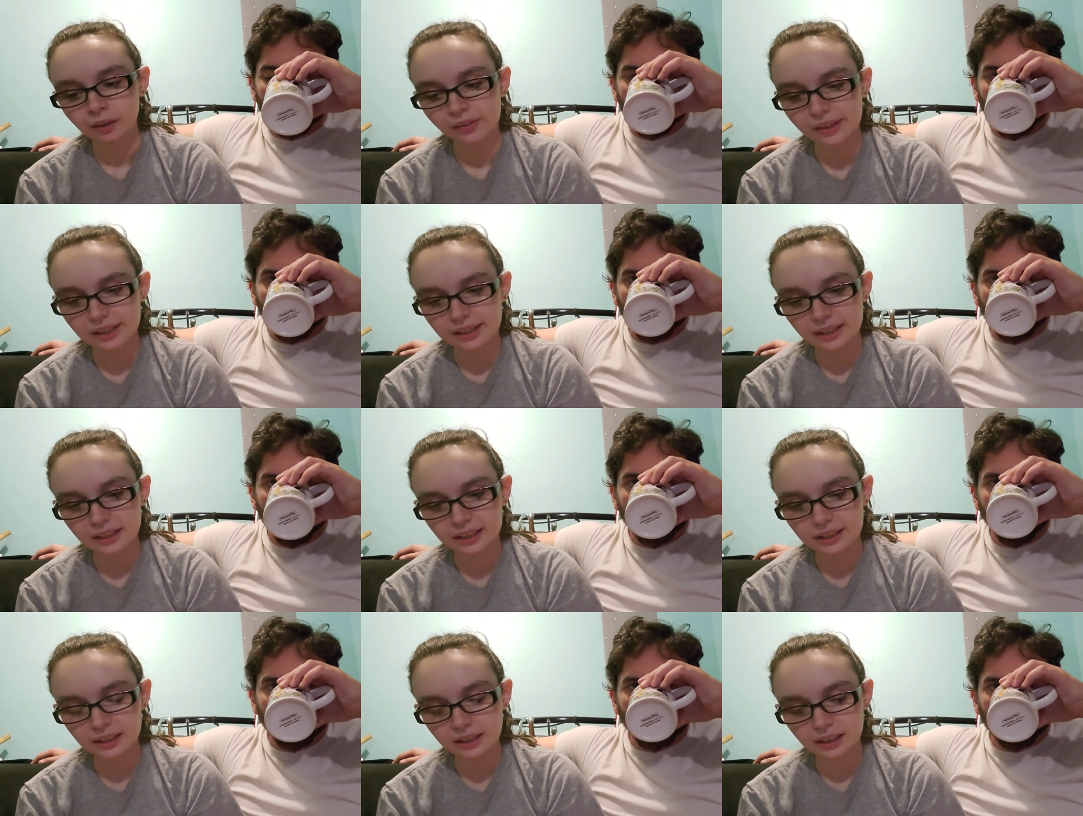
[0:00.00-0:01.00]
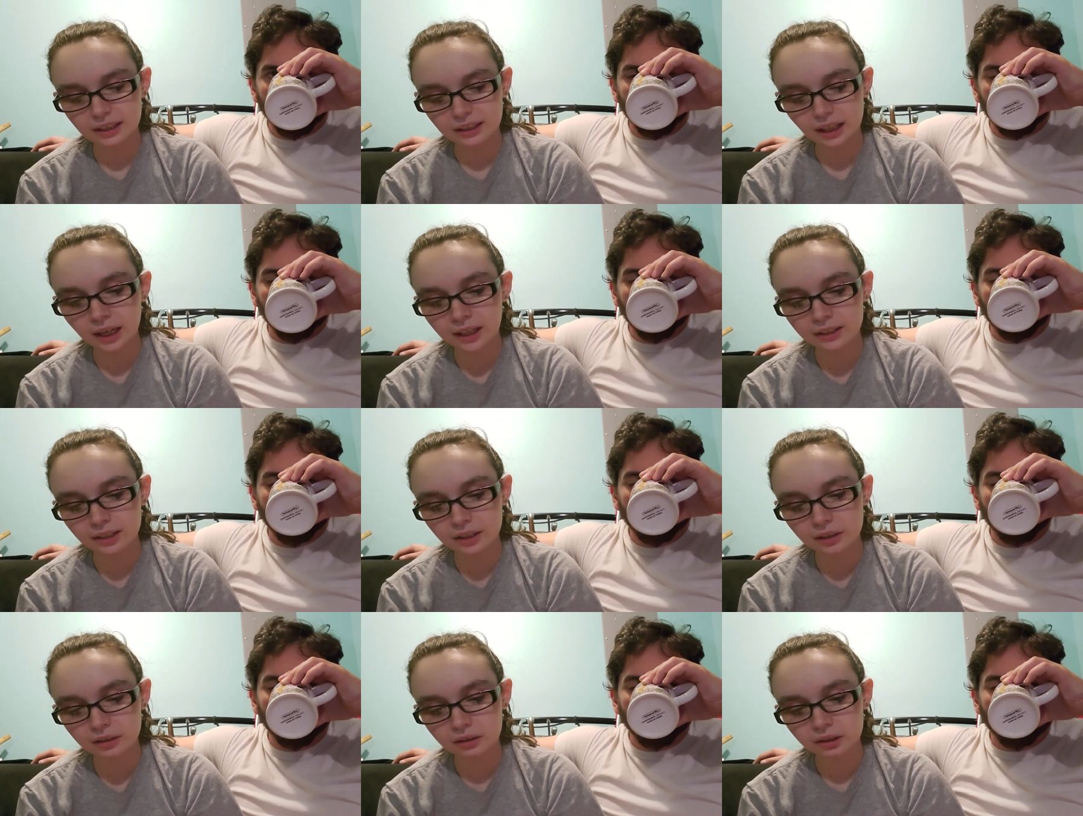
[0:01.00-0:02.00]
Speaker 1: This is the
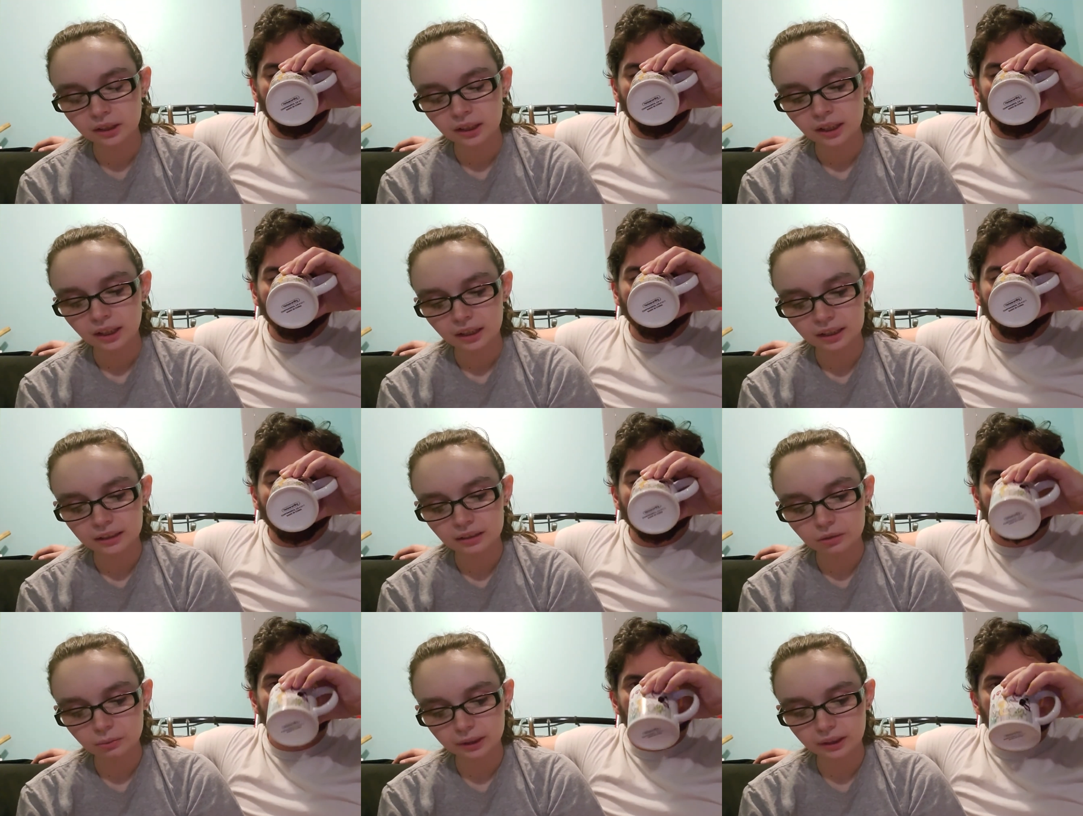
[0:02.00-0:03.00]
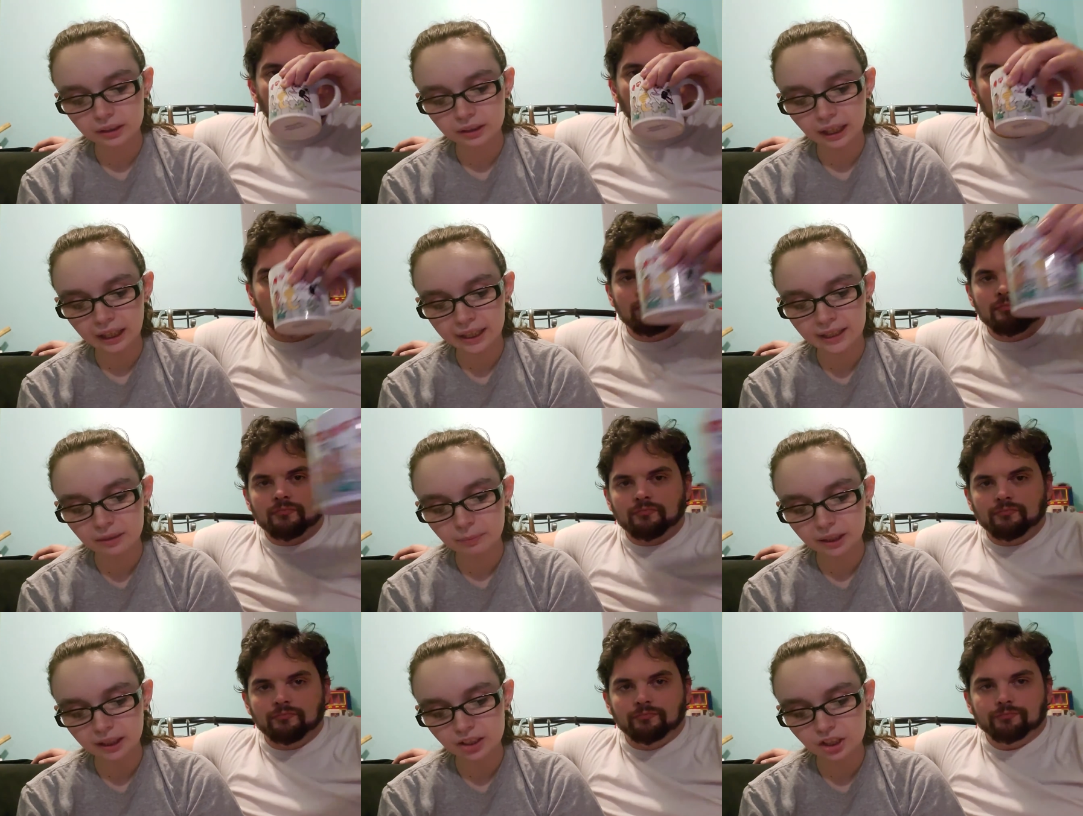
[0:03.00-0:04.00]
Tazo Unsweetened Iced
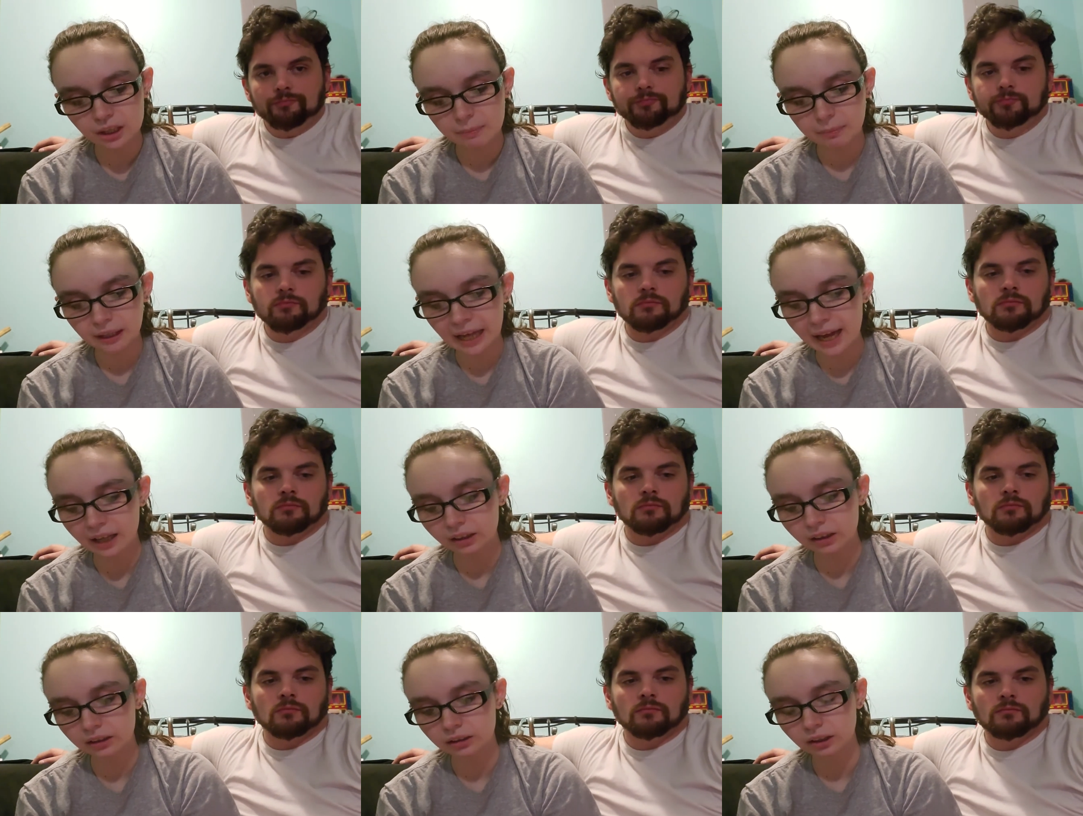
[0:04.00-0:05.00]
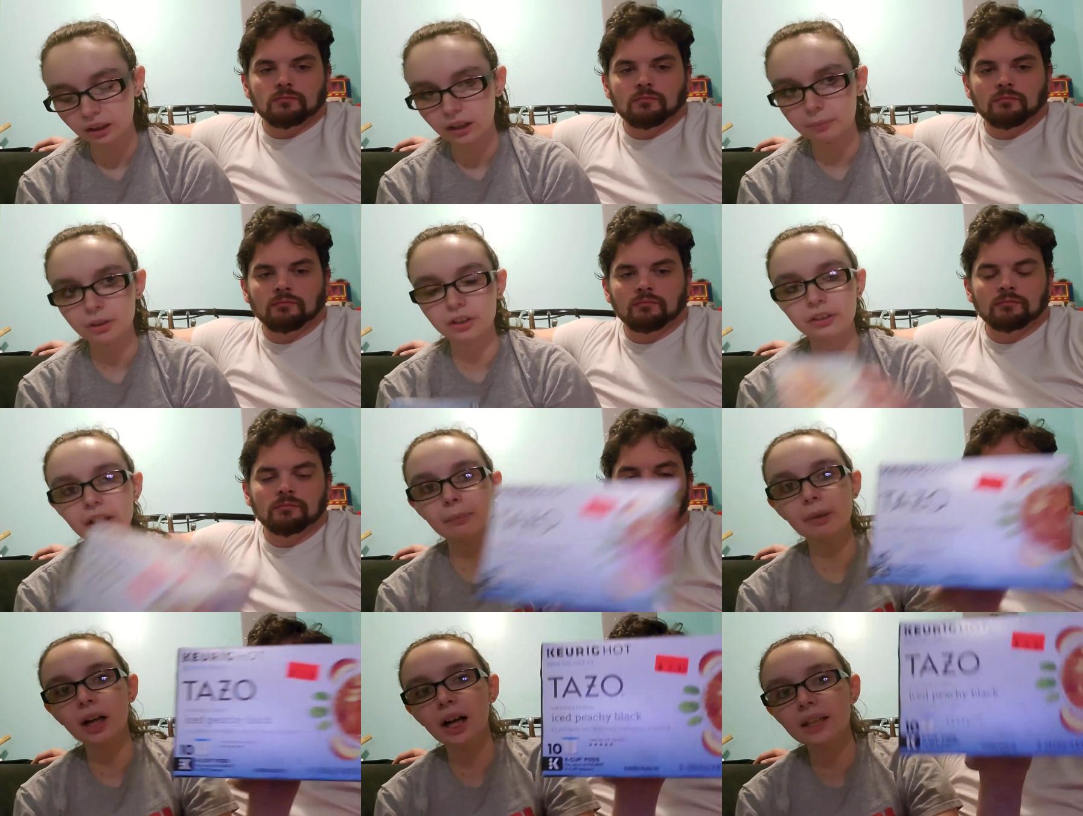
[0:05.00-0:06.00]
Peachy Black um, Keurig
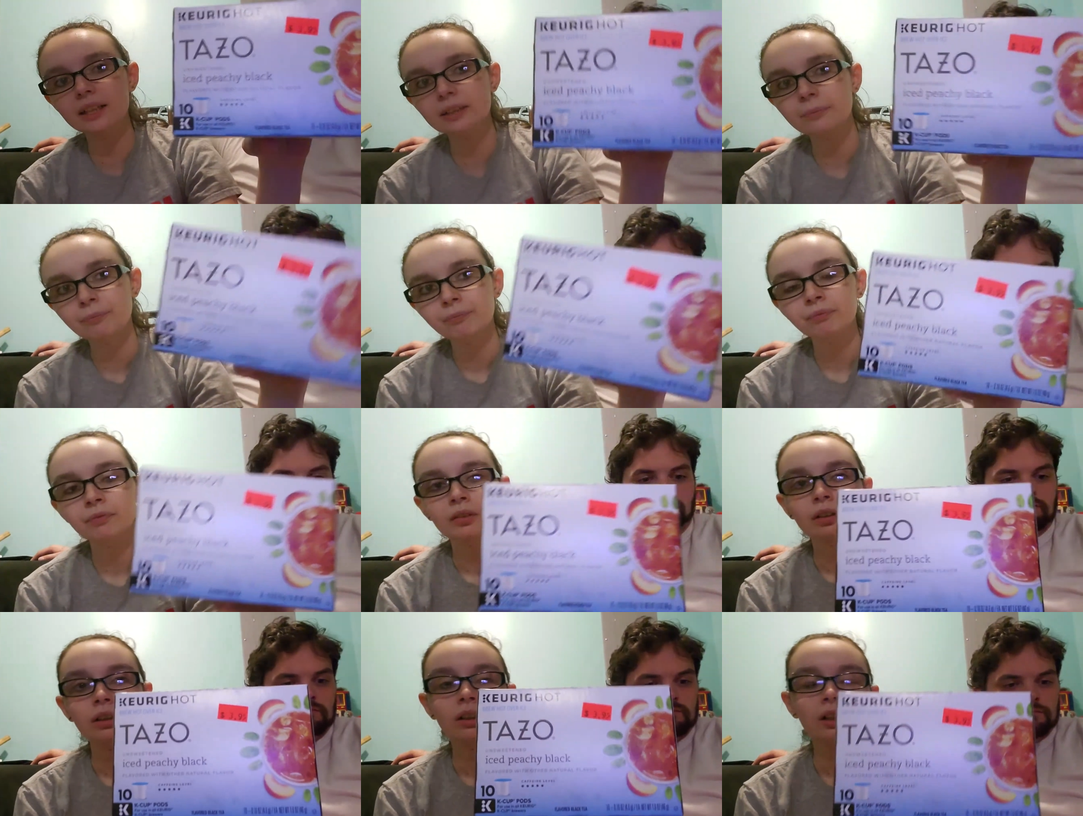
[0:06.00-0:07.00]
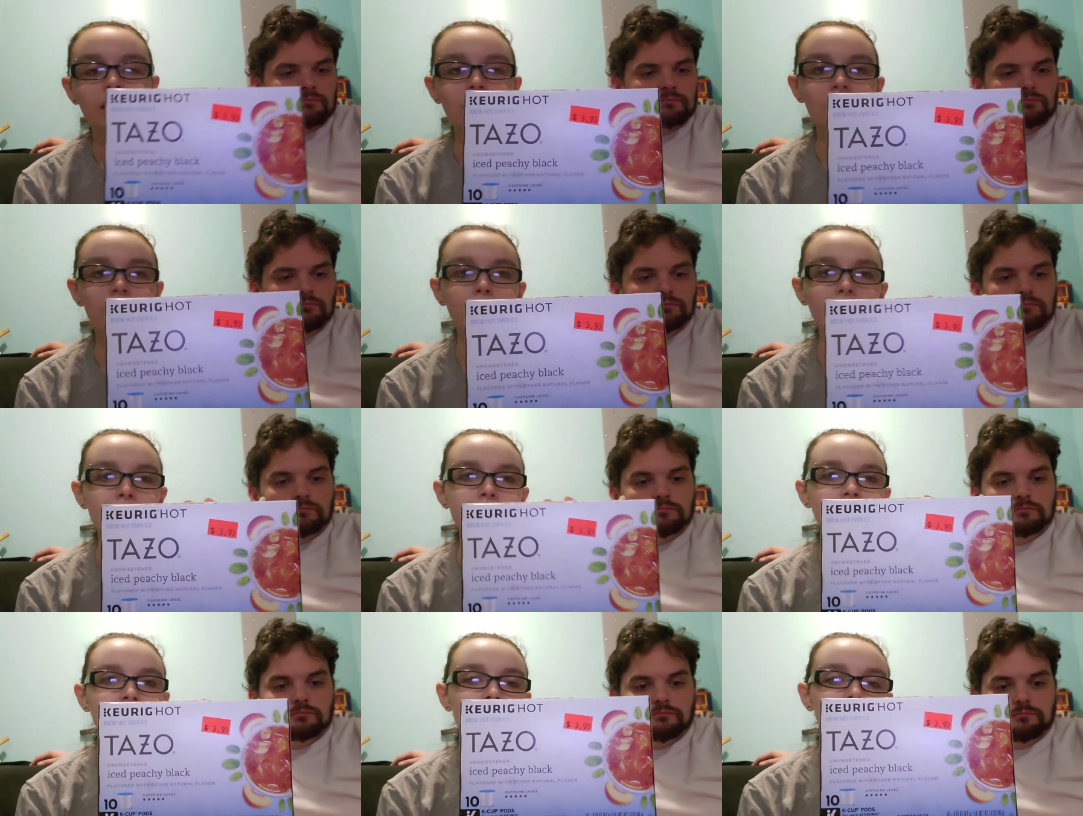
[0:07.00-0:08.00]
Pods. Um, I'm
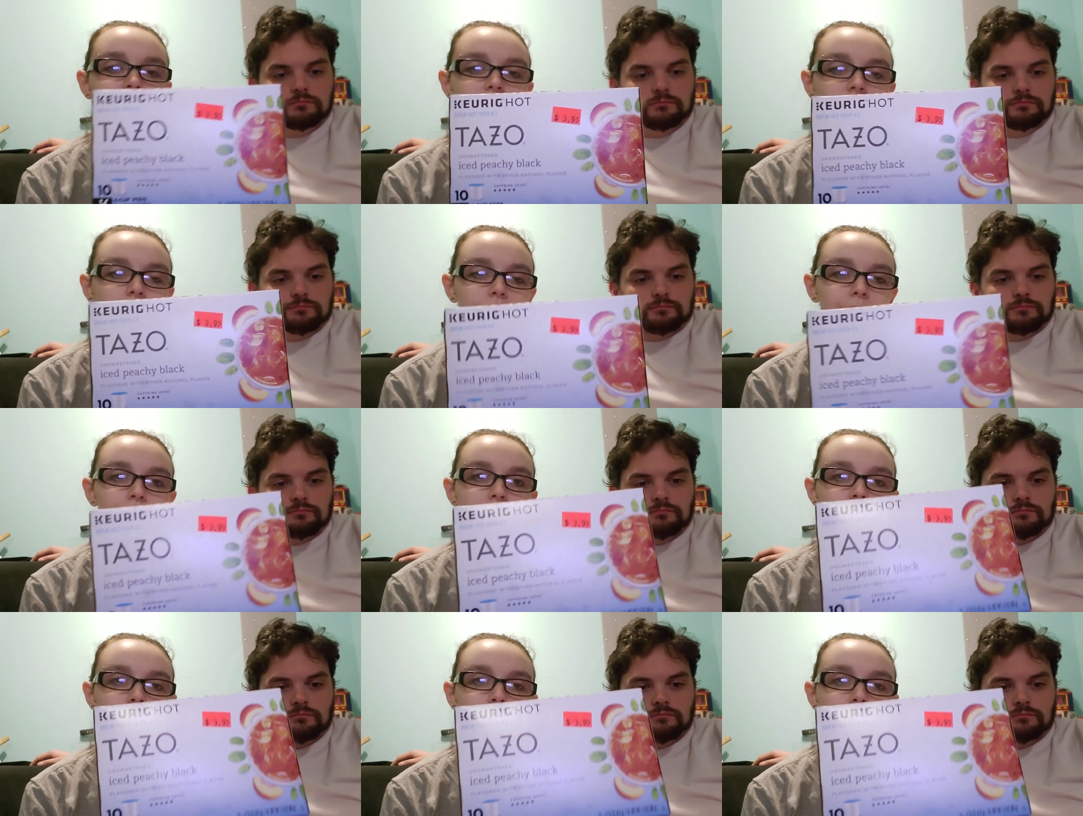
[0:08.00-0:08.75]
not huge